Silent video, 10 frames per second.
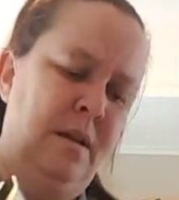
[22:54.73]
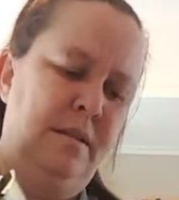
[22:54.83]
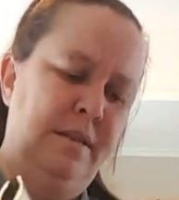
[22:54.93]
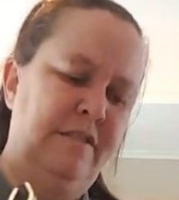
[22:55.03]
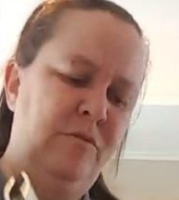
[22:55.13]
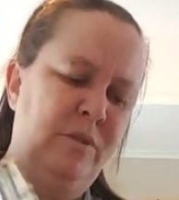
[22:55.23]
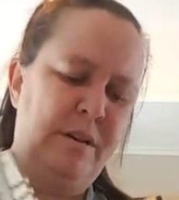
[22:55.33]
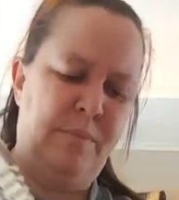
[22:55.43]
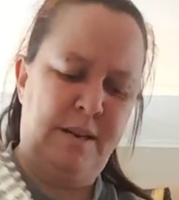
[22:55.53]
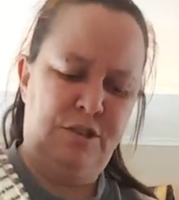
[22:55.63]
Like, even when
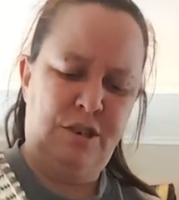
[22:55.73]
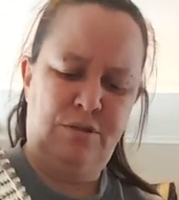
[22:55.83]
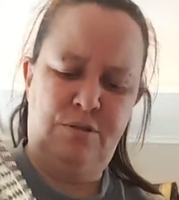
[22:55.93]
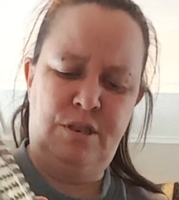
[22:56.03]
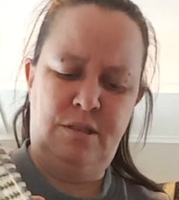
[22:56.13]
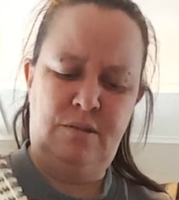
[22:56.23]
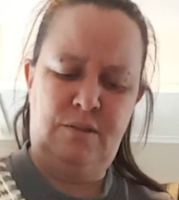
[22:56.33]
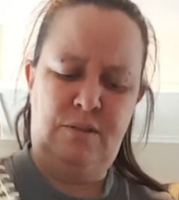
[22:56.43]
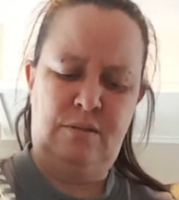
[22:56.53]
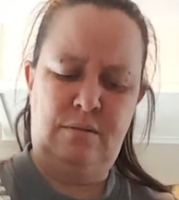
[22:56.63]
I buy cheddar
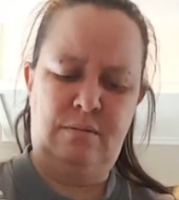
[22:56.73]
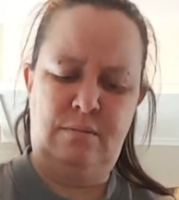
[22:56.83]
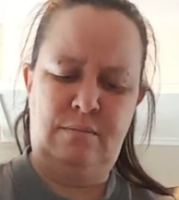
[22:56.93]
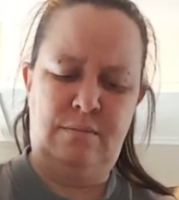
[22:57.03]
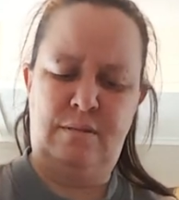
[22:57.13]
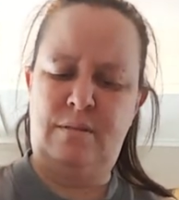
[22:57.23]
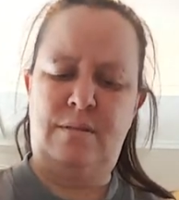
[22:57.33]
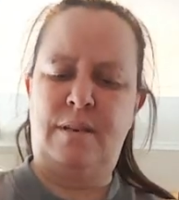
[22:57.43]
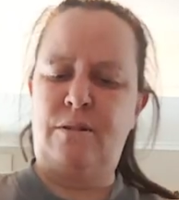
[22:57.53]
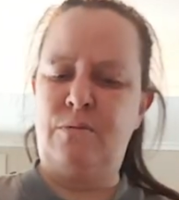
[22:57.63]
cheese,
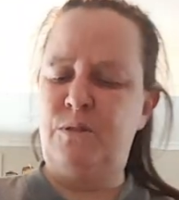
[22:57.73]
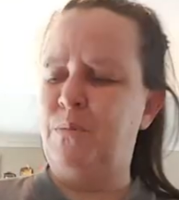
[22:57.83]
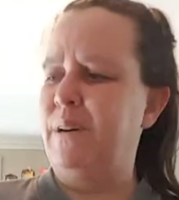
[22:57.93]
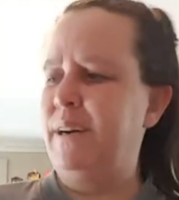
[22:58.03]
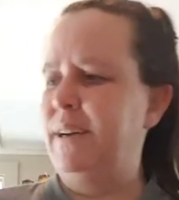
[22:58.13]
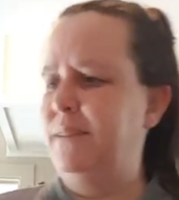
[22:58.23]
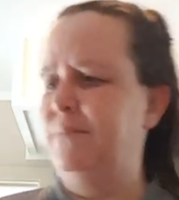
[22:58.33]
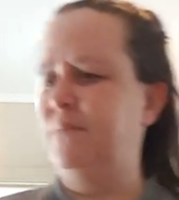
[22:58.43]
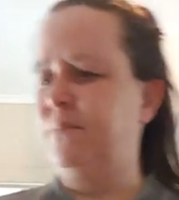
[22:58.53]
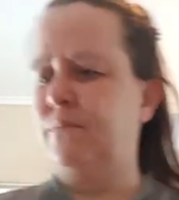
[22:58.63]
I always buy
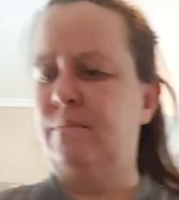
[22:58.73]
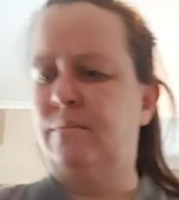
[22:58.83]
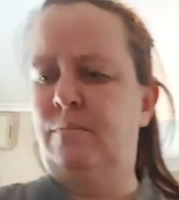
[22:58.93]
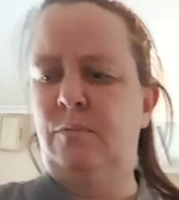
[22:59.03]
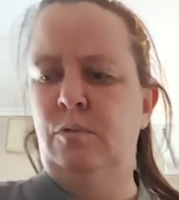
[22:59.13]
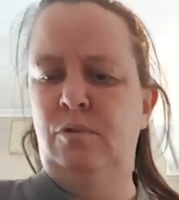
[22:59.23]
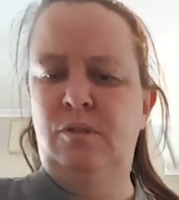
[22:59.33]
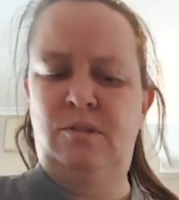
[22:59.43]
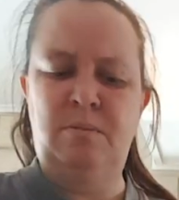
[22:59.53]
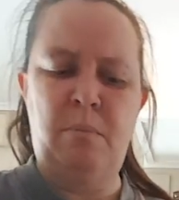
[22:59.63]

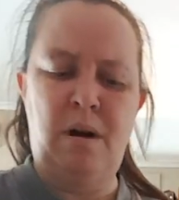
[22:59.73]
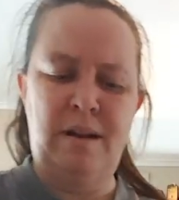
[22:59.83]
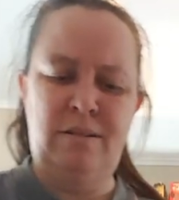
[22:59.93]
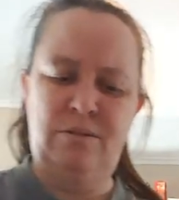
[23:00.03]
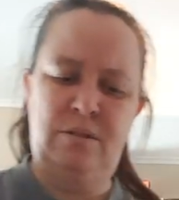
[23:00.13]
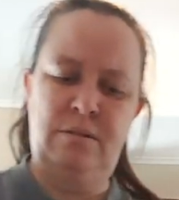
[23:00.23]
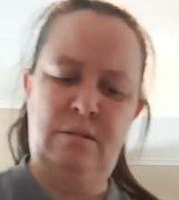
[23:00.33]
just the mild.